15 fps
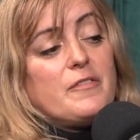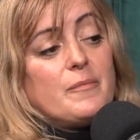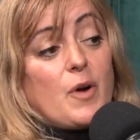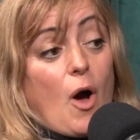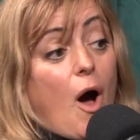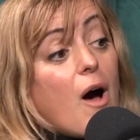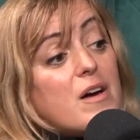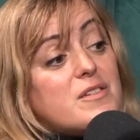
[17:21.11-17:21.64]

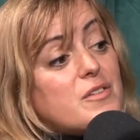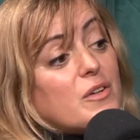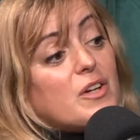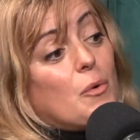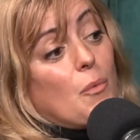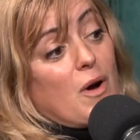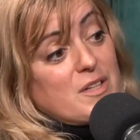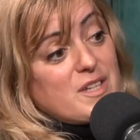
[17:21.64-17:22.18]
cause are going
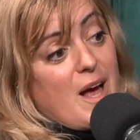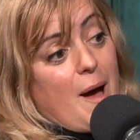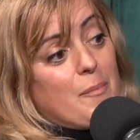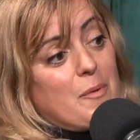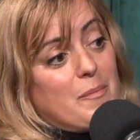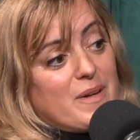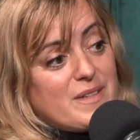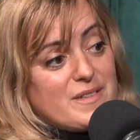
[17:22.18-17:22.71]
to want to
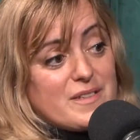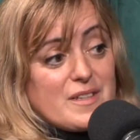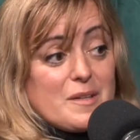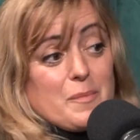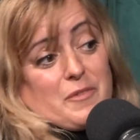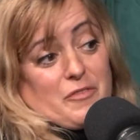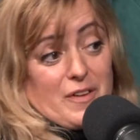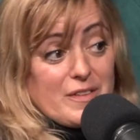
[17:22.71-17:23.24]
happen, because he's going to
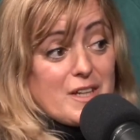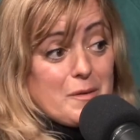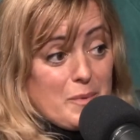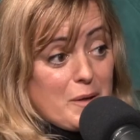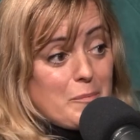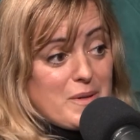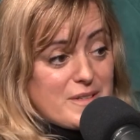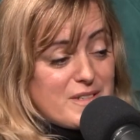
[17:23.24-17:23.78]
be friendly to
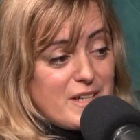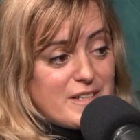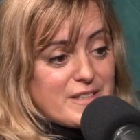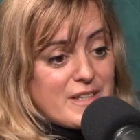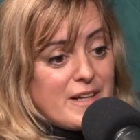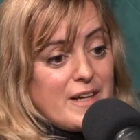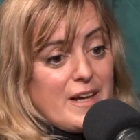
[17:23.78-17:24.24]
big business.